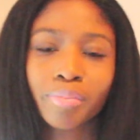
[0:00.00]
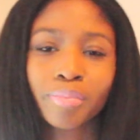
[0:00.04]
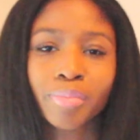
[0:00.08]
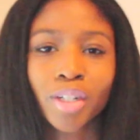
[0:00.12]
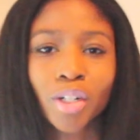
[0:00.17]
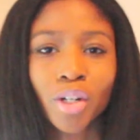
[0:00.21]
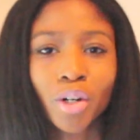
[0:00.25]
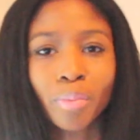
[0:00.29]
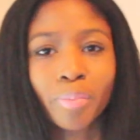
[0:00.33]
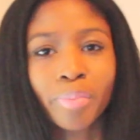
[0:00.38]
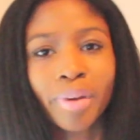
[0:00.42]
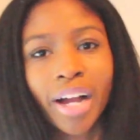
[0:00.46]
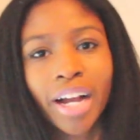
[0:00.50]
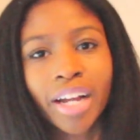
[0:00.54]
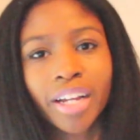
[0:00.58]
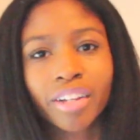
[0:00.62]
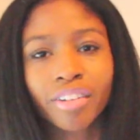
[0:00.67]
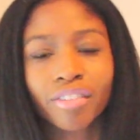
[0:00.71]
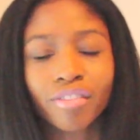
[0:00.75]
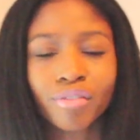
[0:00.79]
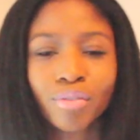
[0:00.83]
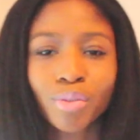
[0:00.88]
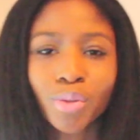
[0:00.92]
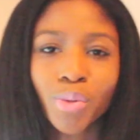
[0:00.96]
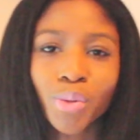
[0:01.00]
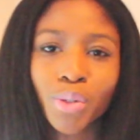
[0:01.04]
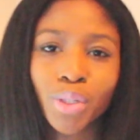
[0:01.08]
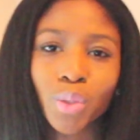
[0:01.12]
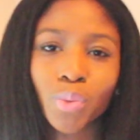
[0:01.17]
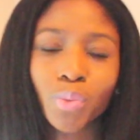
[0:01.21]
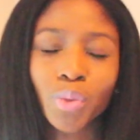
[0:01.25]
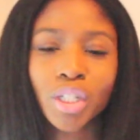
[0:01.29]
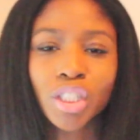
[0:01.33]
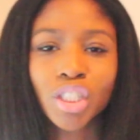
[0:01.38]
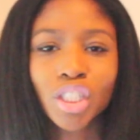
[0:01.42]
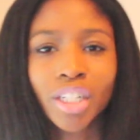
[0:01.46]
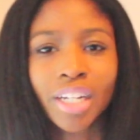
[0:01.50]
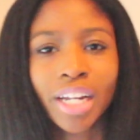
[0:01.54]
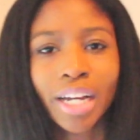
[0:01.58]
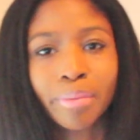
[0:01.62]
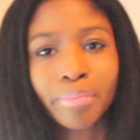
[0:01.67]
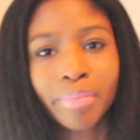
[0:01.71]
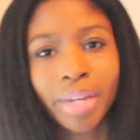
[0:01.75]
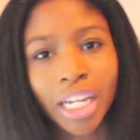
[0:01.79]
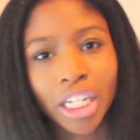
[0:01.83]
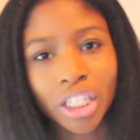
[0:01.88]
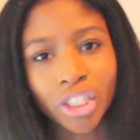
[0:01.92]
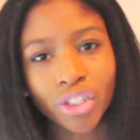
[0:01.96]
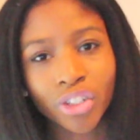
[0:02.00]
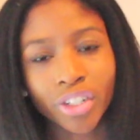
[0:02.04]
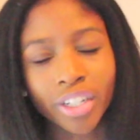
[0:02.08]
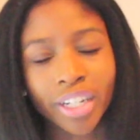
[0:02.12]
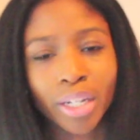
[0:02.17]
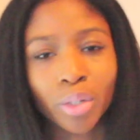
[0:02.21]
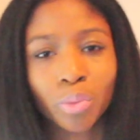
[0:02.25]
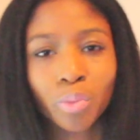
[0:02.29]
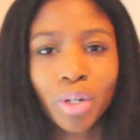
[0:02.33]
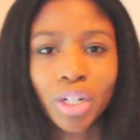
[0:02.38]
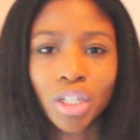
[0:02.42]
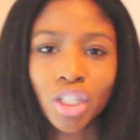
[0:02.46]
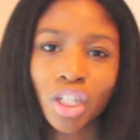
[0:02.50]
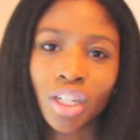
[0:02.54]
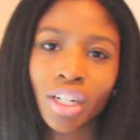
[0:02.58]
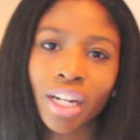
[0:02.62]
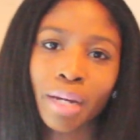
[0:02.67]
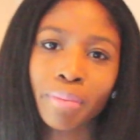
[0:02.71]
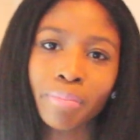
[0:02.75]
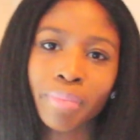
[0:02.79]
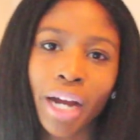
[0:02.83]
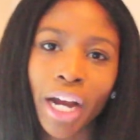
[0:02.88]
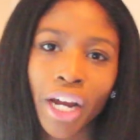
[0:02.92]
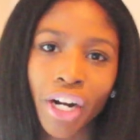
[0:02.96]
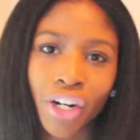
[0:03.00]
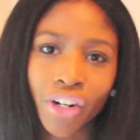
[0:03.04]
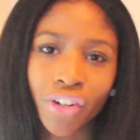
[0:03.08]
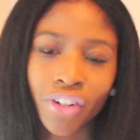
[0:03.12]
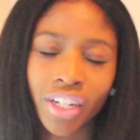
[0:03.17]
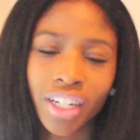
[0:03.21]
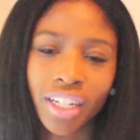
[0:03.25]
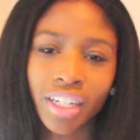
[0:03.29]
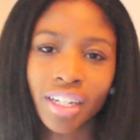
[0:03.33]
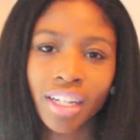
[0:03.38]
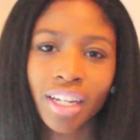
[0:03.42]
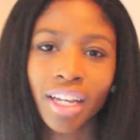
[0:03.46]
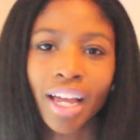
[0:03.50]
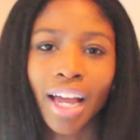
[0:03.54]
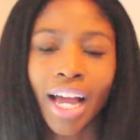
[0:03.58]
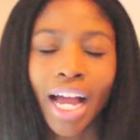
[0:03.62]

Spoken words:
go back and forth, what should I major in? What should I minor in?